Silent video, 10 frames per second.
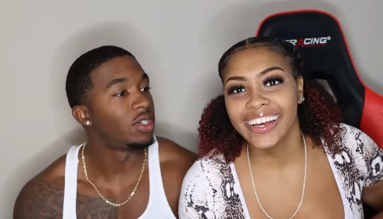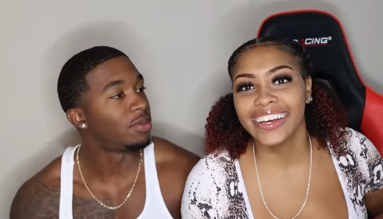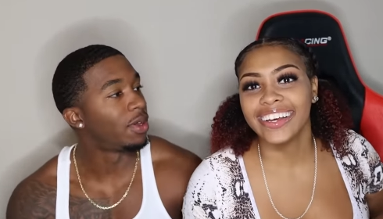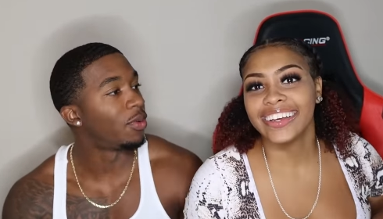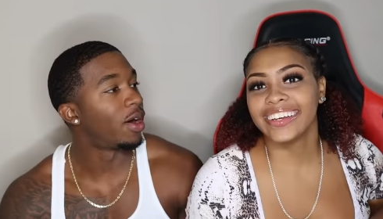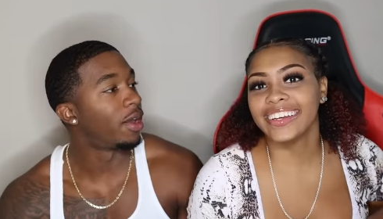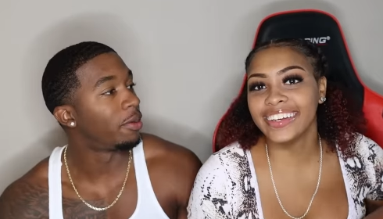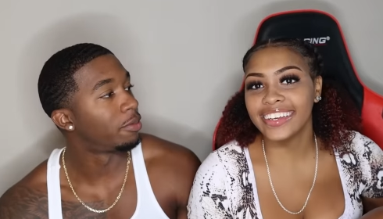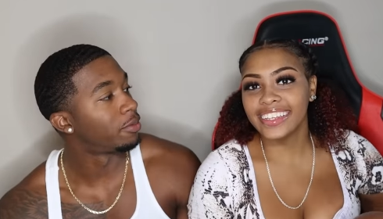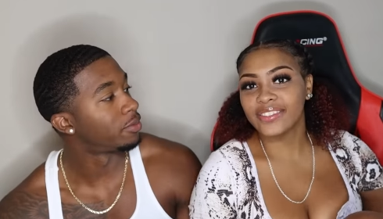Speaker 1: What you mean why?
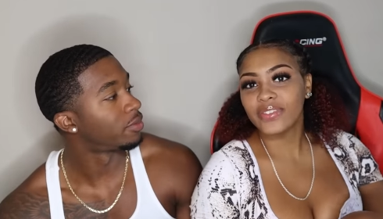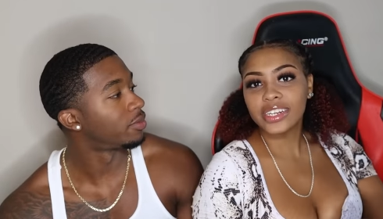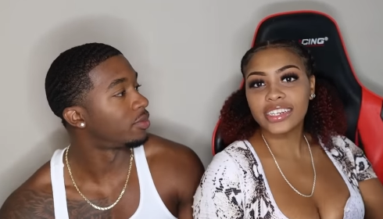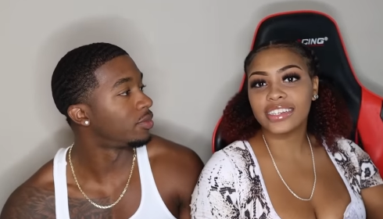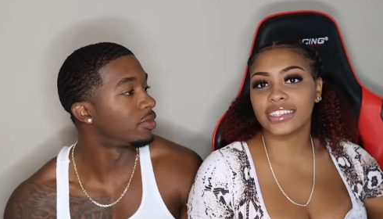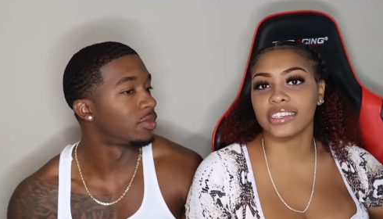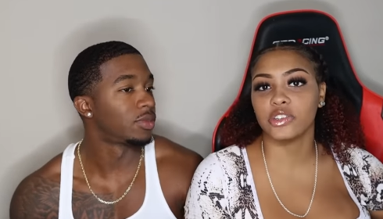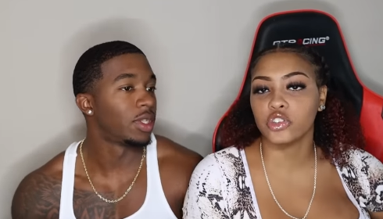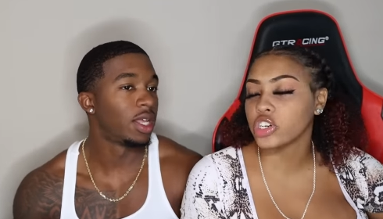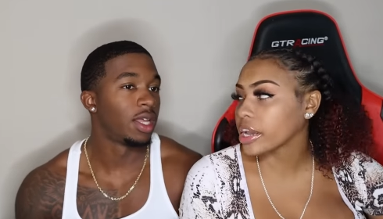It's funny. It's
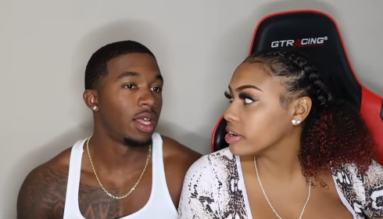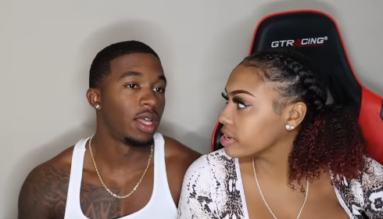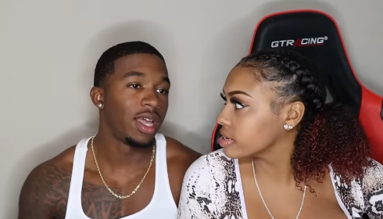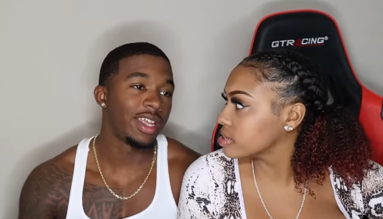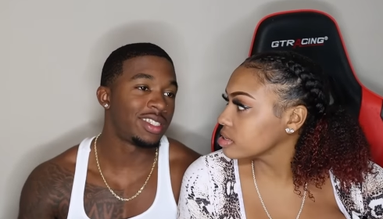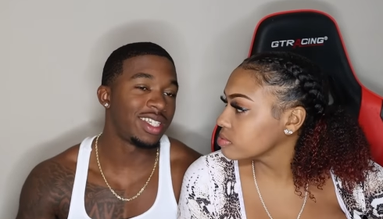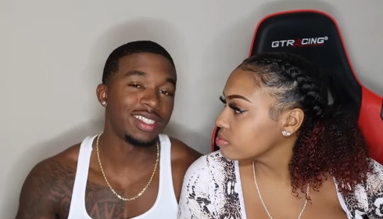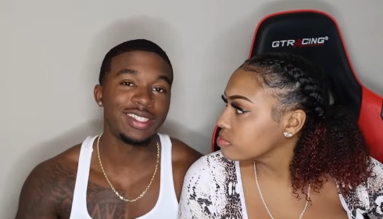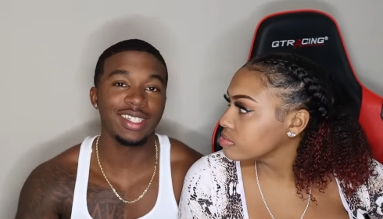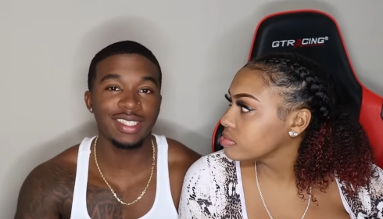entertaining. It's
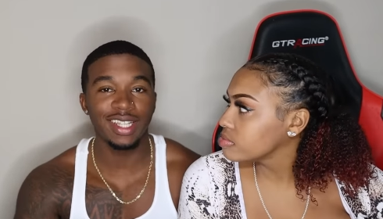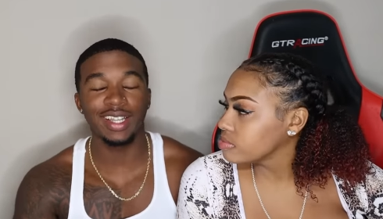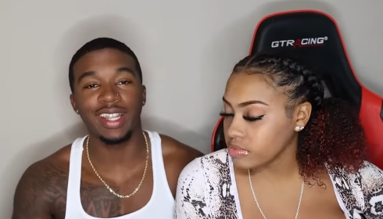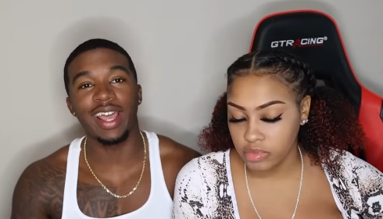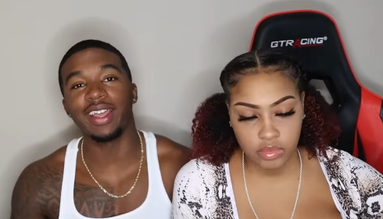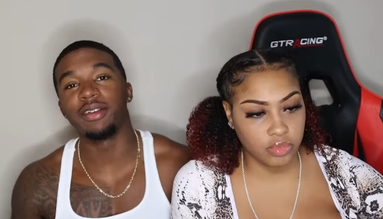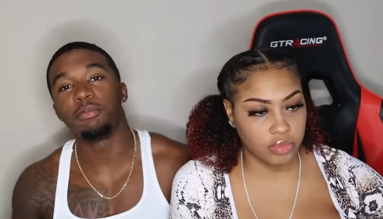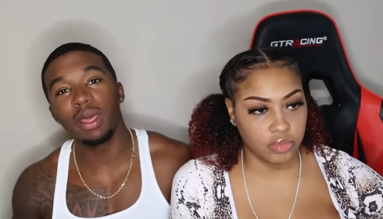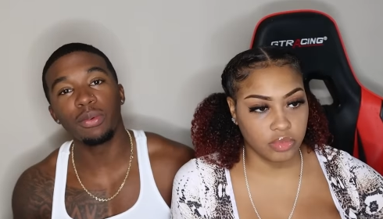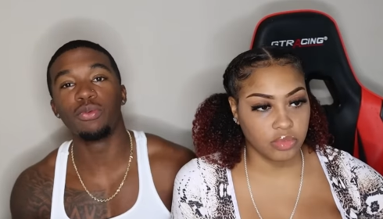it's just like, dang,
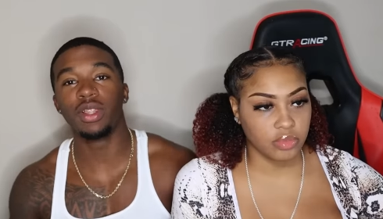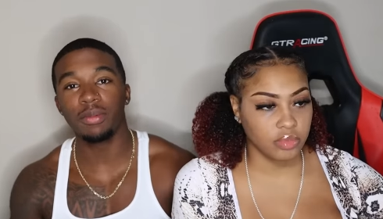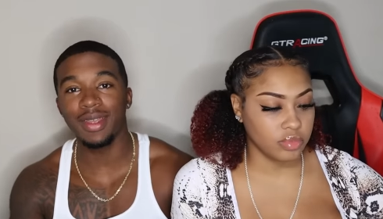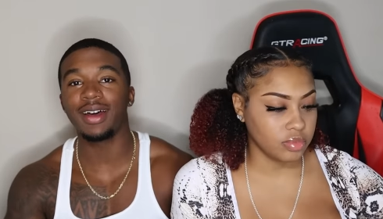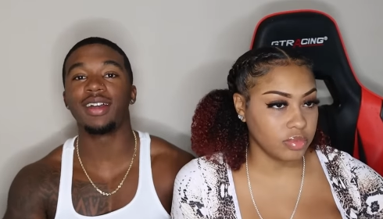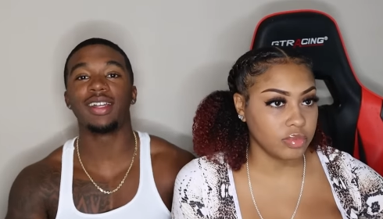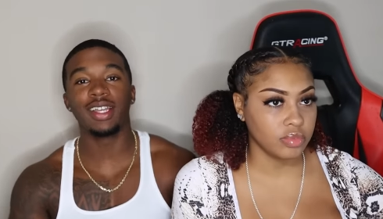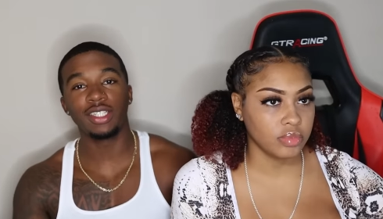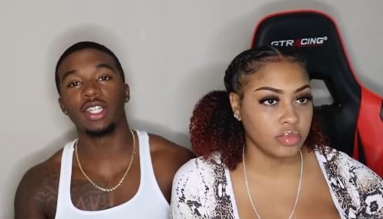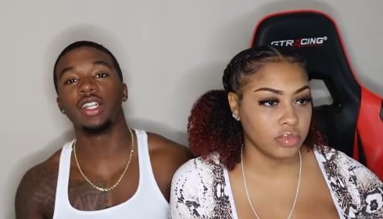people really be out here
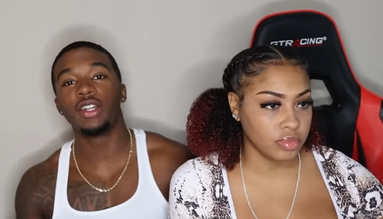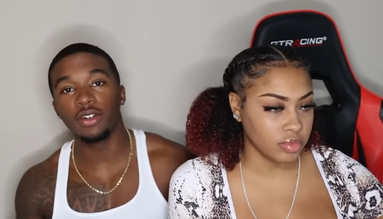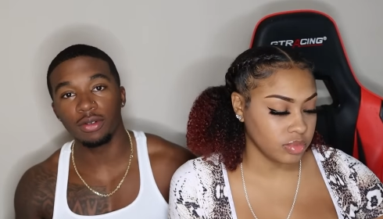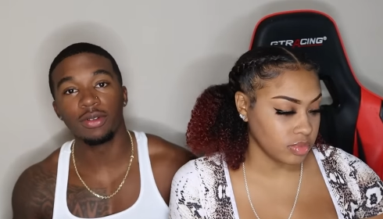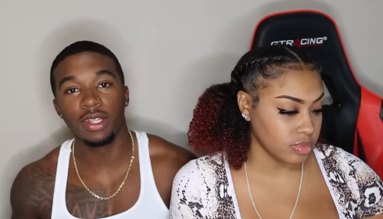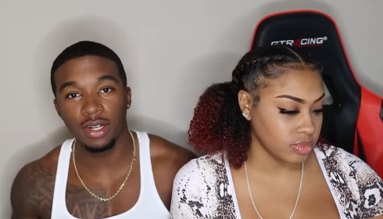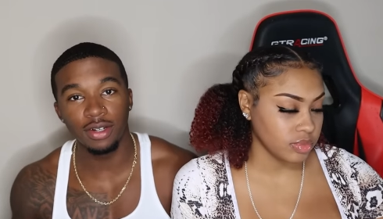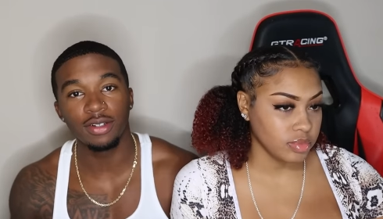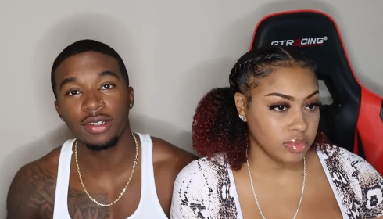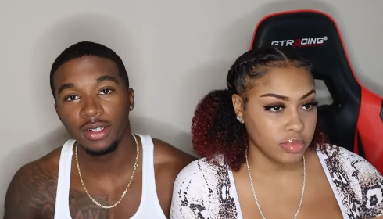getting cheated on. You
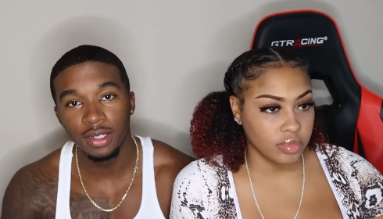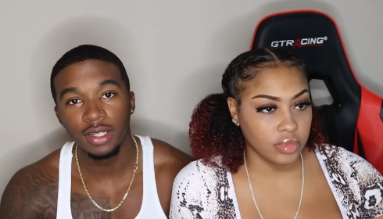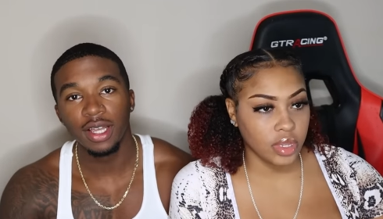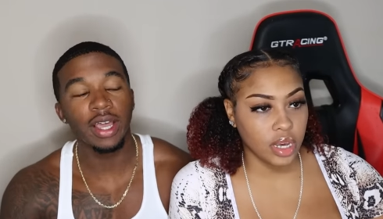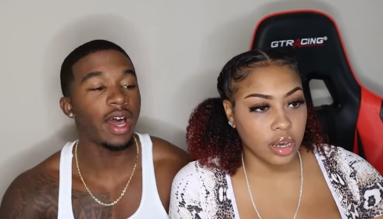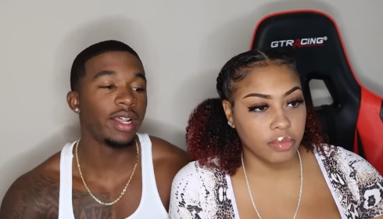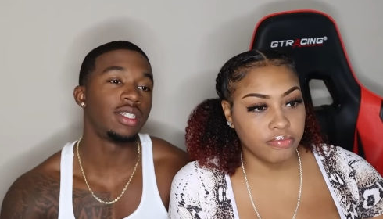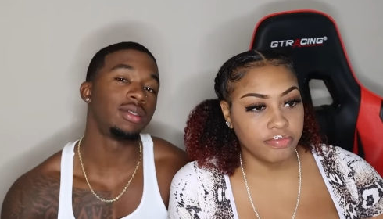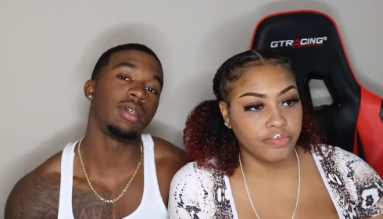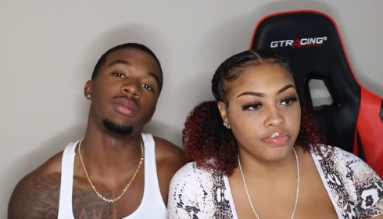know? Yeah. It kind
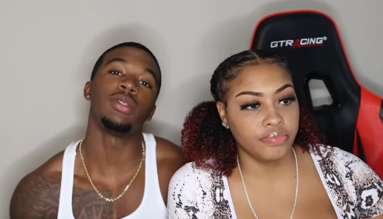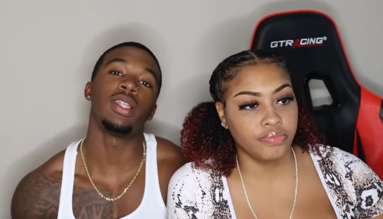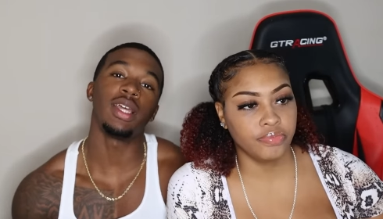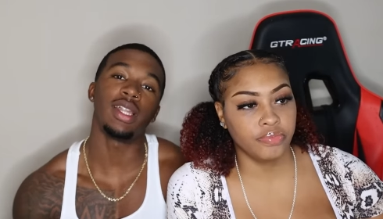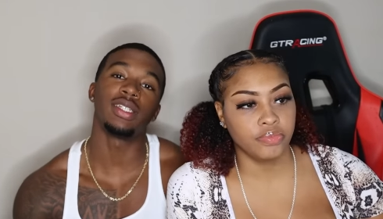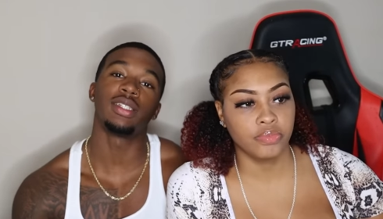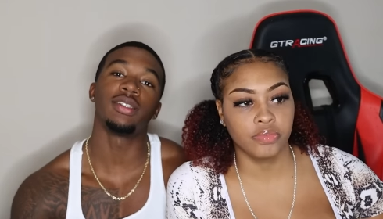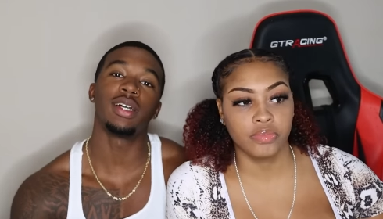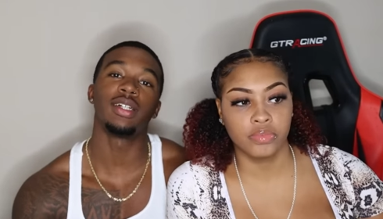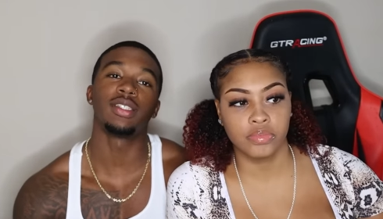of just makes me think, like,
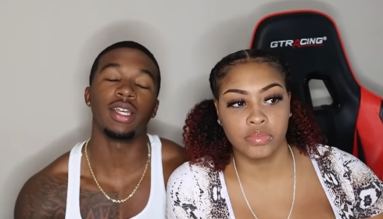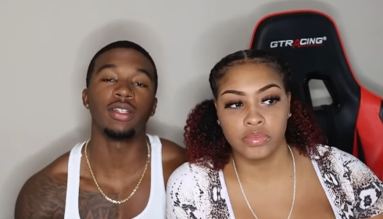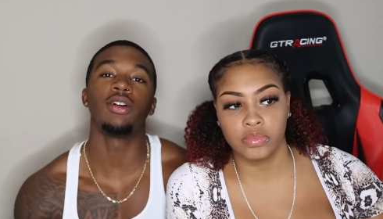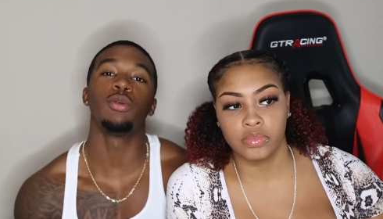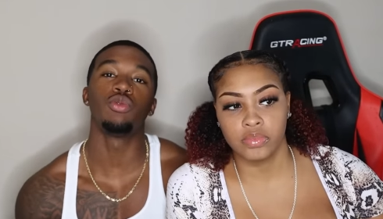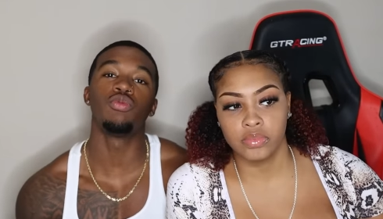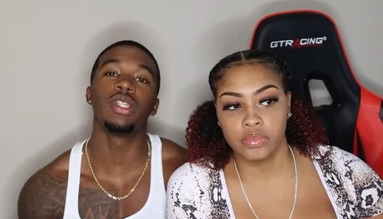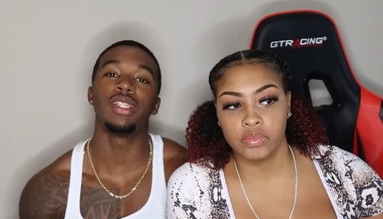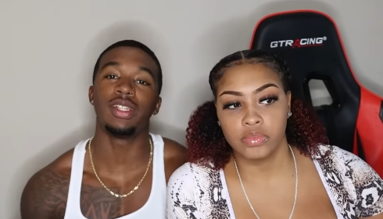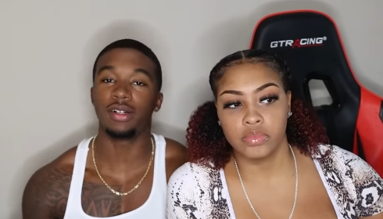sometimes, like, you know, you
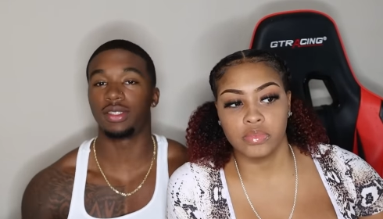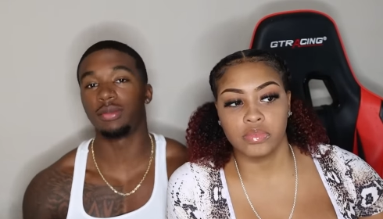really love